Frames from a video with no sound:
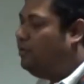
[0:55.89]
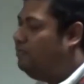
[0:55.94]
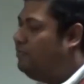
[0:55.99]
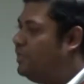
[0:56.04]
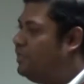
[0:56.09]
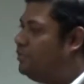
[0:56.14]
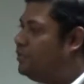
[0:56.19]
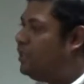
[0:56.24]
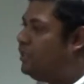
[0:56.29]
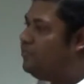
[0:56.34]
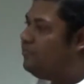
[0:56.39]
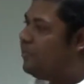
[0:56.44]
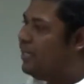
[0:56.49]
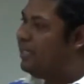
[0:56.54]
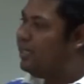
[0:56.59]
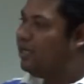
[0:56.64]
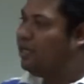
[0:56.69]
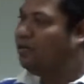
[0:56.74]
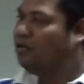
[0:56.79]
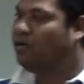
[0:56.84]
because I
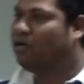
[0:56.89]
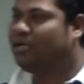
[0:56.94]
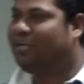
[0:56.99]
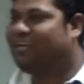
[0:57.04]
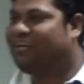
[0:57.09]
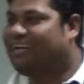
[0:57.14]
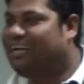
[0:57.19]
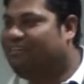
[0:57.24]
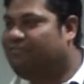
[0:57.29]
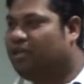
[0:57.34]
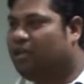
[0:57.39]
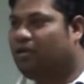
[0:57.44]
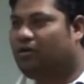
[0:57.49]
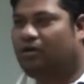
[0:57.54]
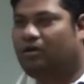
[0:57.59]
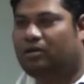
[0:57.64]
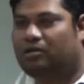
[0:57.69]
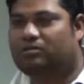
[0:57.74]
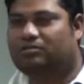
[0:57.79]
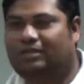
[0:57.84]
train a lot, I travel a
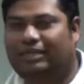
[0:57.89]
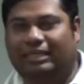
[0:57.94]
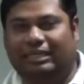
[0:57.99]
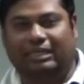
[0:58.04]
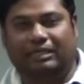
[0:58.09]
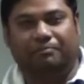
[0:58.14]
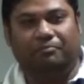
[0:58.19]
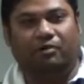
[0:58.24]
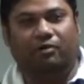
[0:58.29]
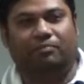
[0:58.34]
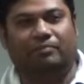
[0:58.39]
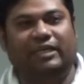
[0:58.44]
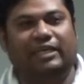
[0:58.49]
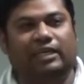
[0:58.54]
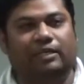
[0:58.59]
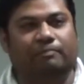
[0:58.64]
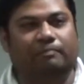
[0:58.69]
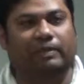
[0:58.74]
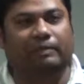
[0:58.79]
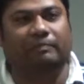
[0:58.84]
lot, so I keep on
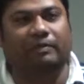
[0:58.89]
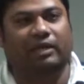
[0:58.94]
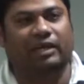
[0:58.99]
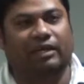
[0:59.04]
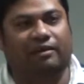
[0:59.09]
meeting people,